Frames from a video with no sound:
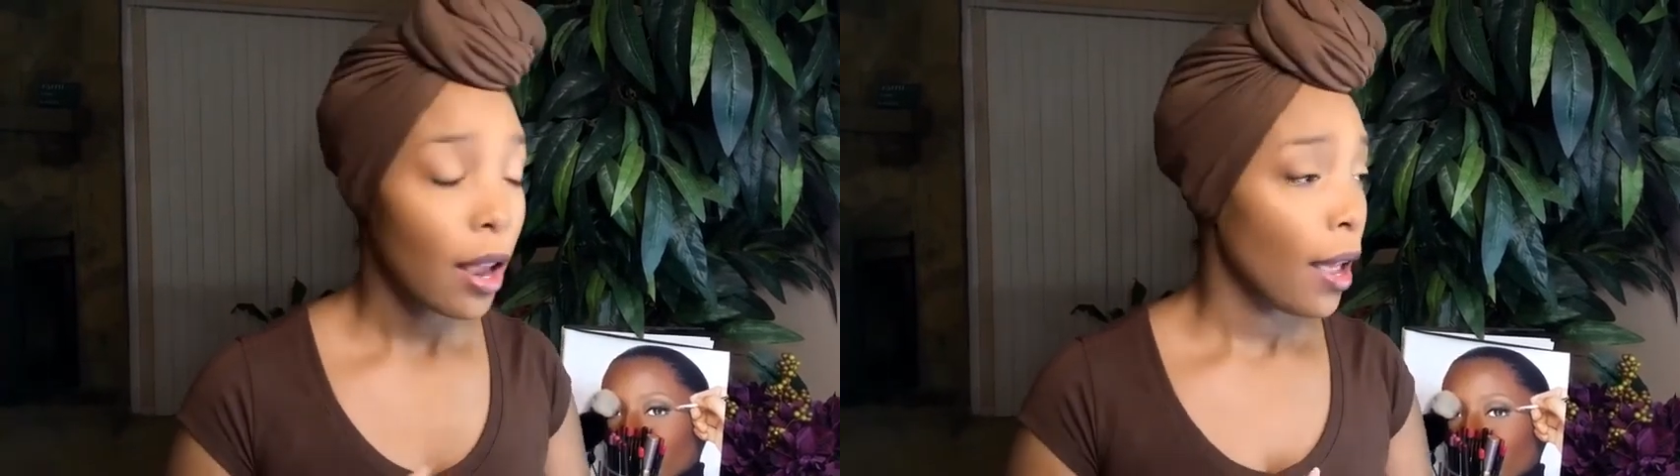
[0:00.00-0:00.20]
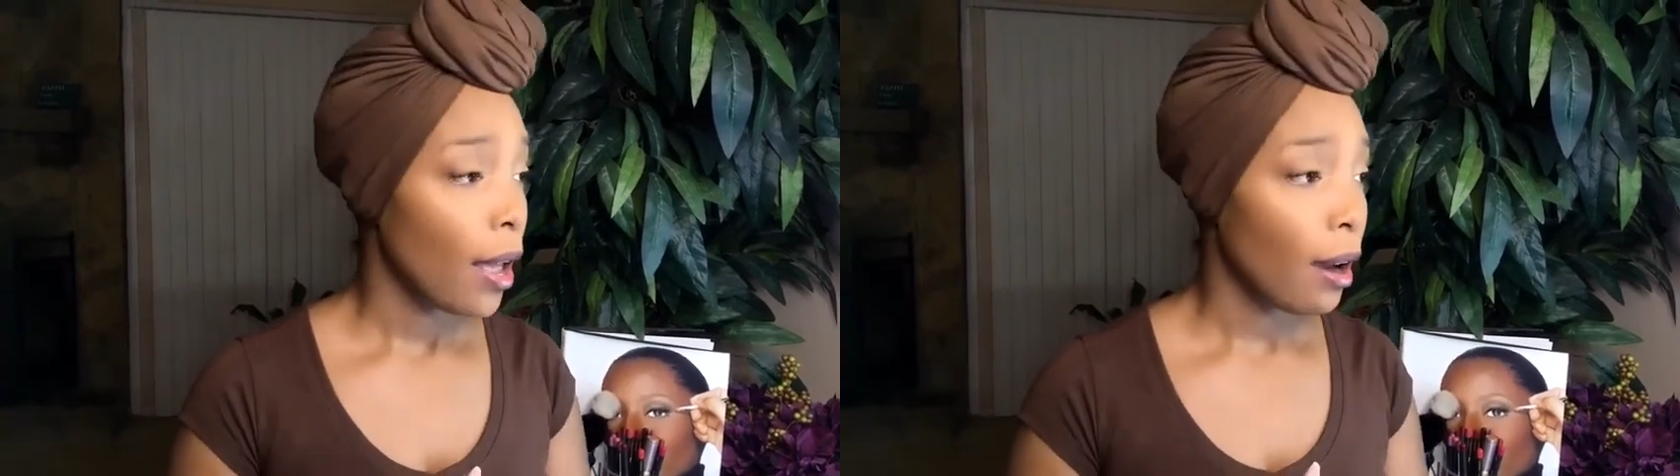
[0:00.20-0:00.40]

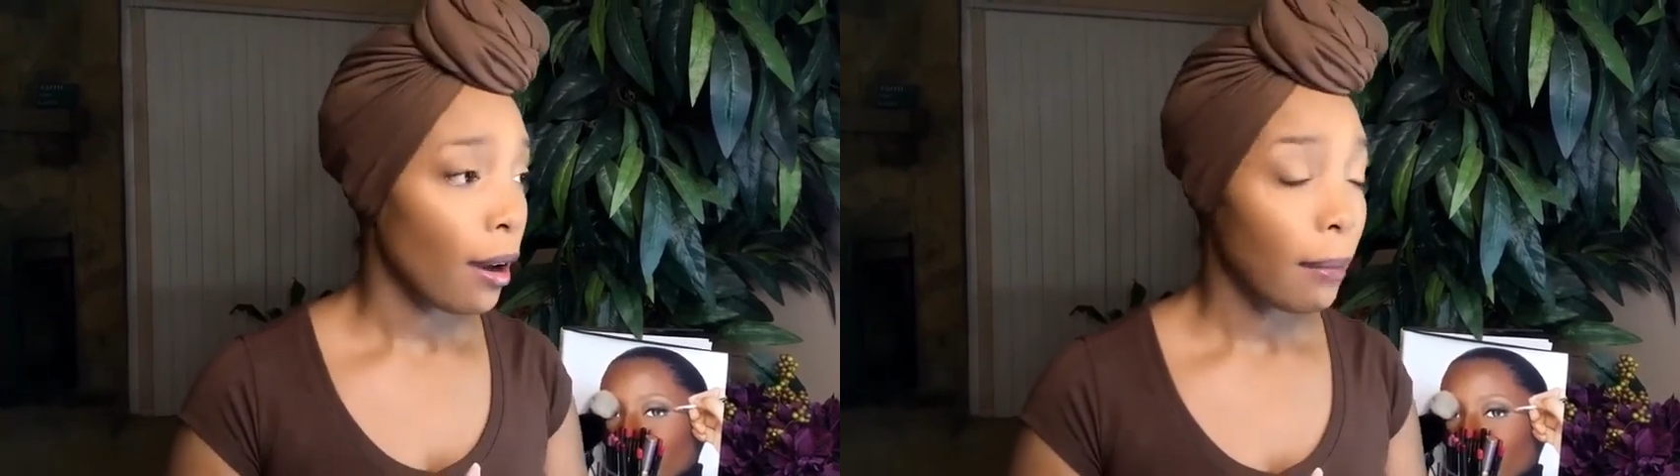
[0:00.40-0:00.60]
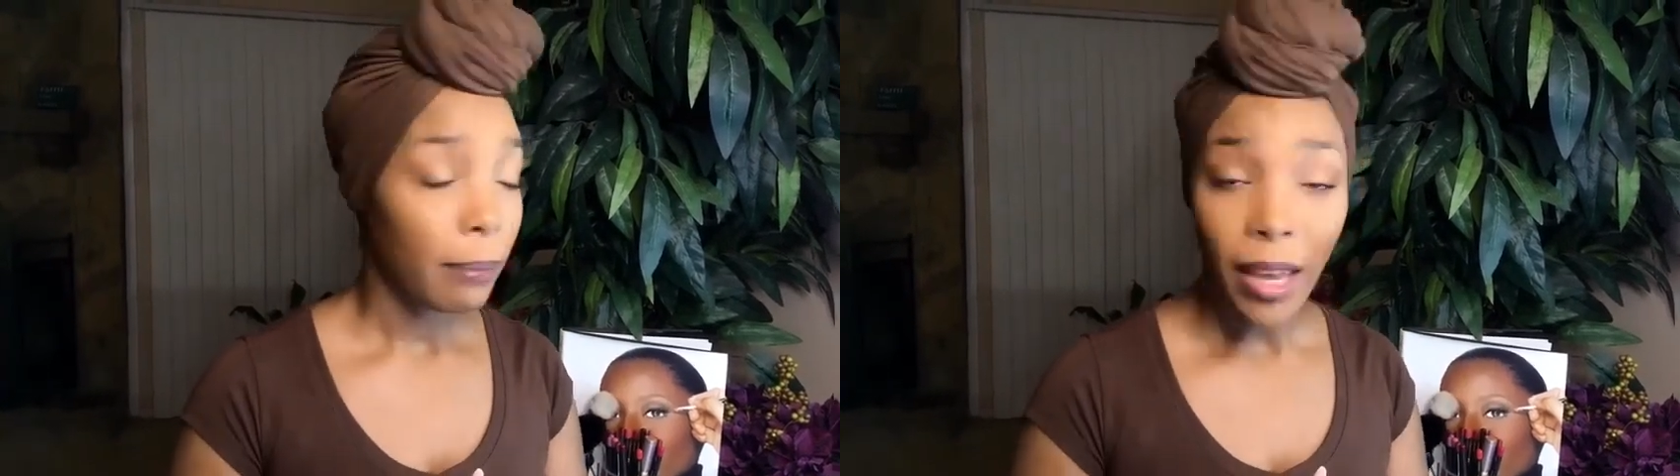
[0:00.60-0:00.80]

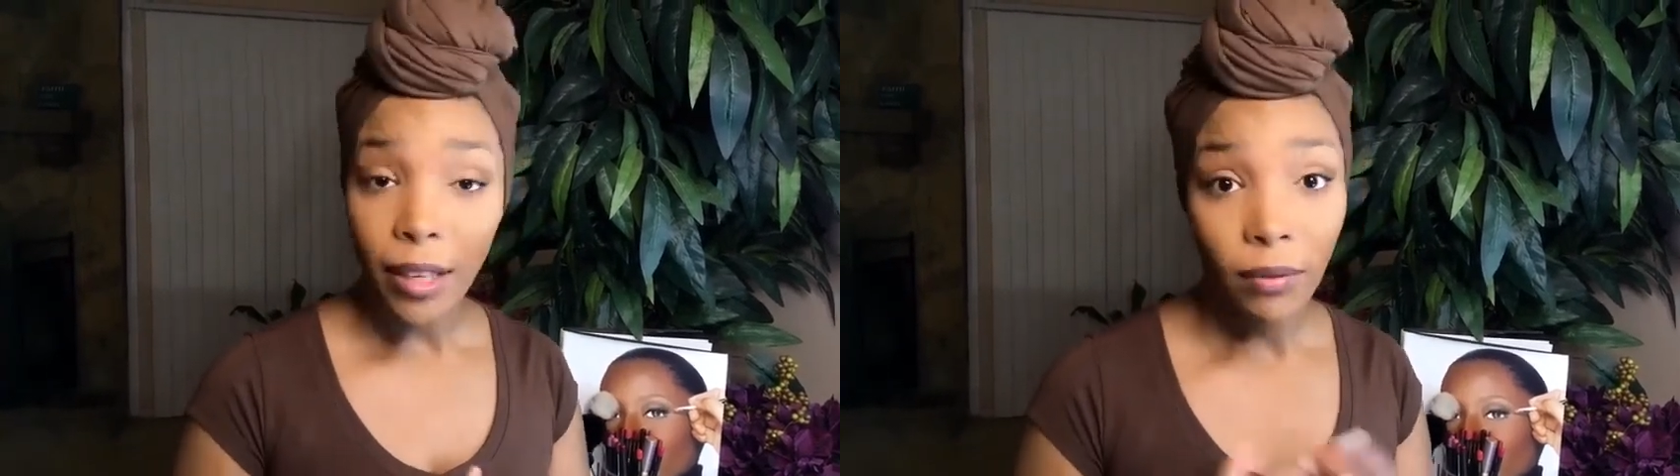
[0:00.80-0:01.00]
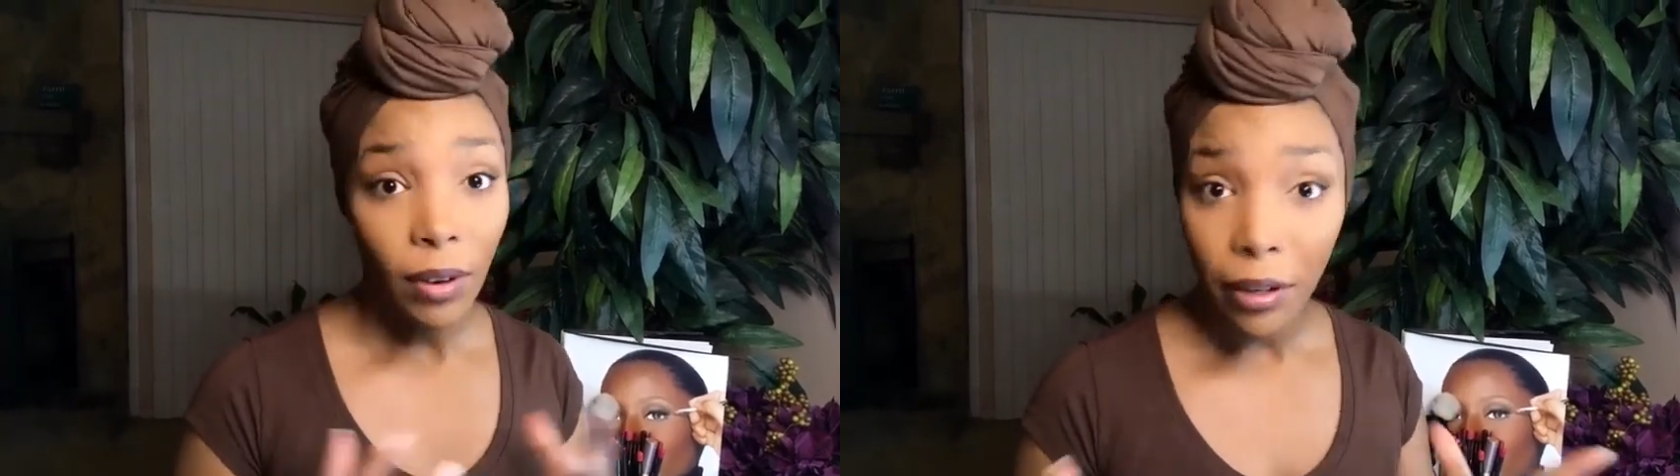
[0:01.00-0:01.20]
That's
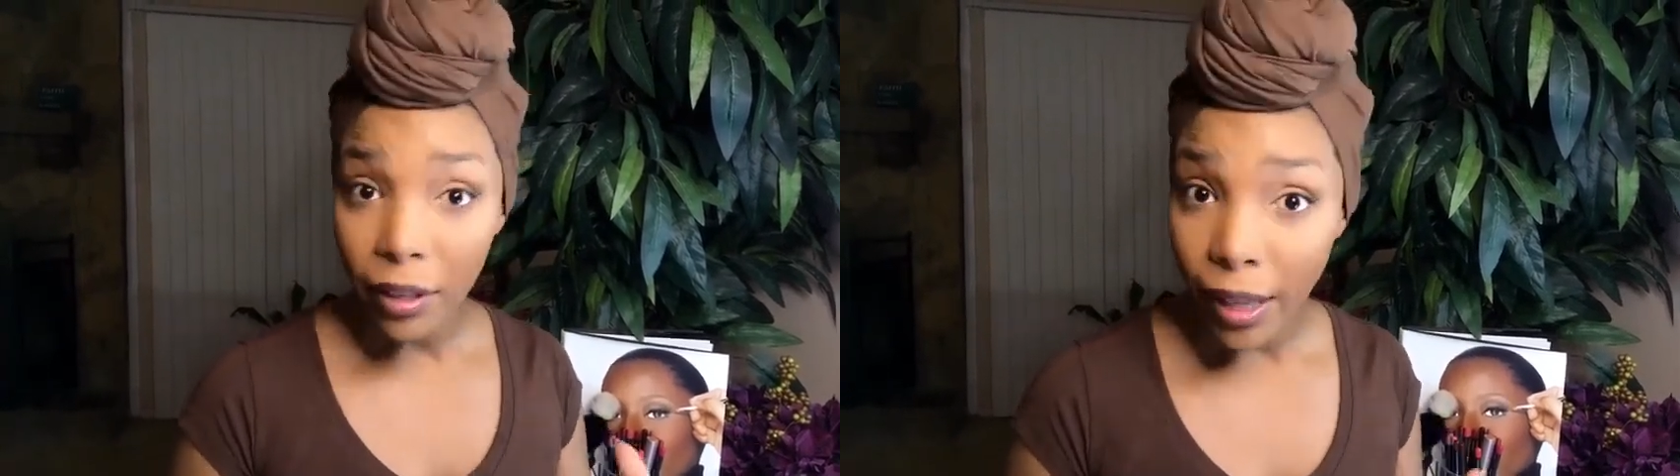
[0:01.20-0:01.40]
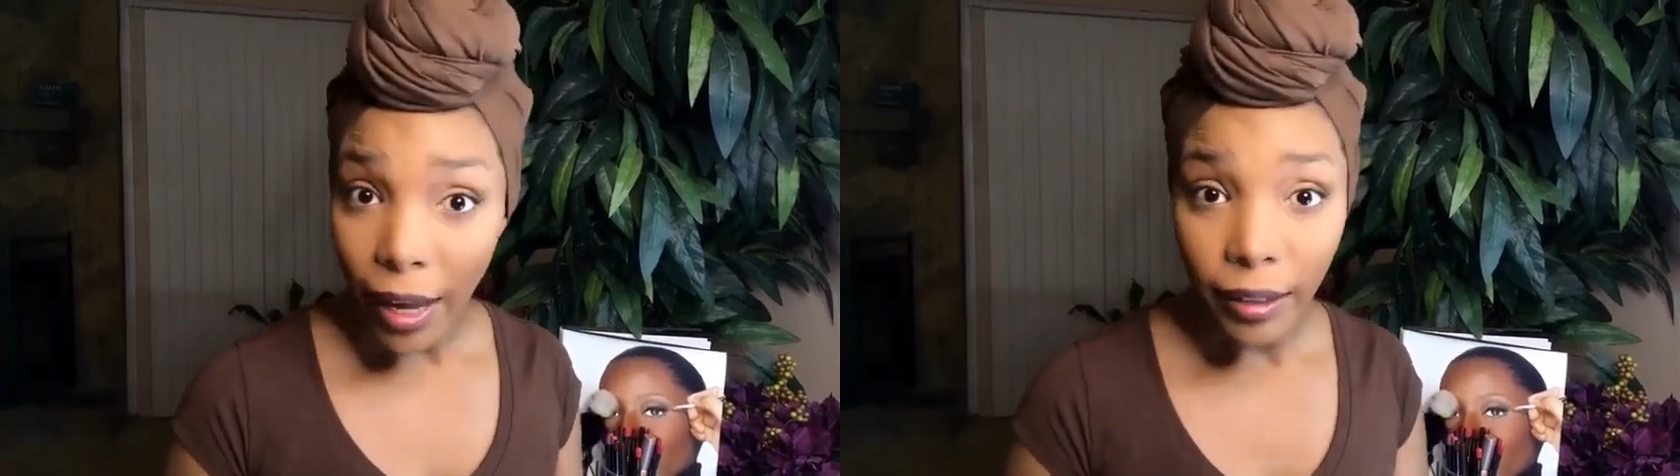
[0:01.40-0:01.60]
very
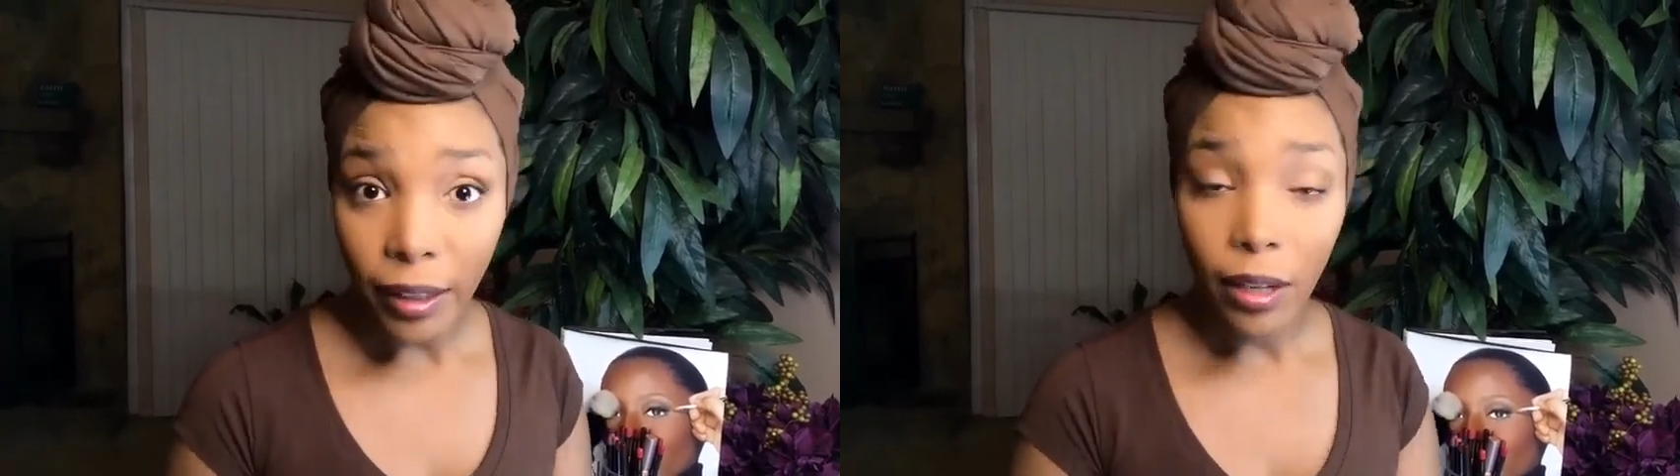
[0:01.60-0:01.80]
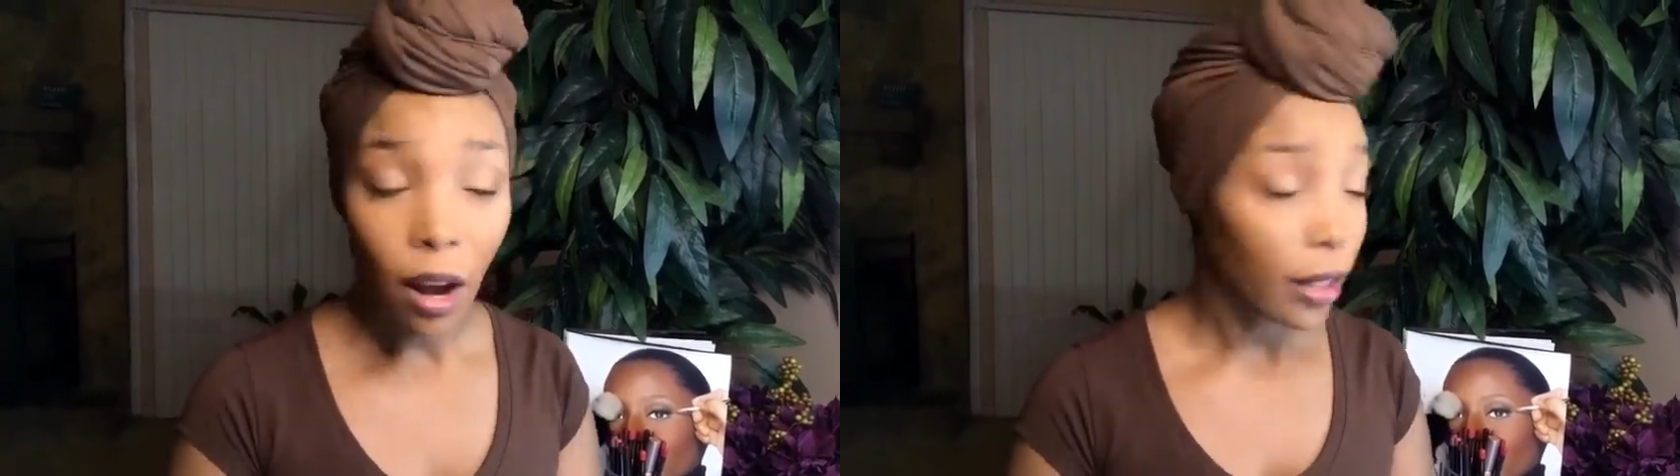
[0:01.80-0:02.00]
classic and
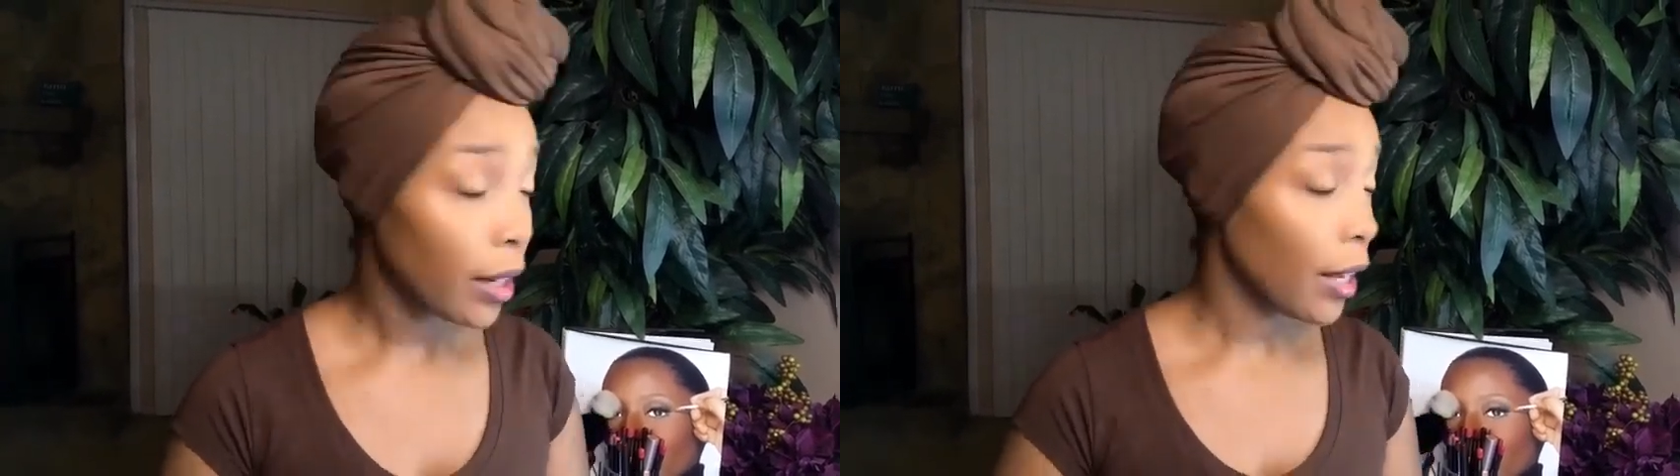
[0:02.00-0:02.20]
all of that,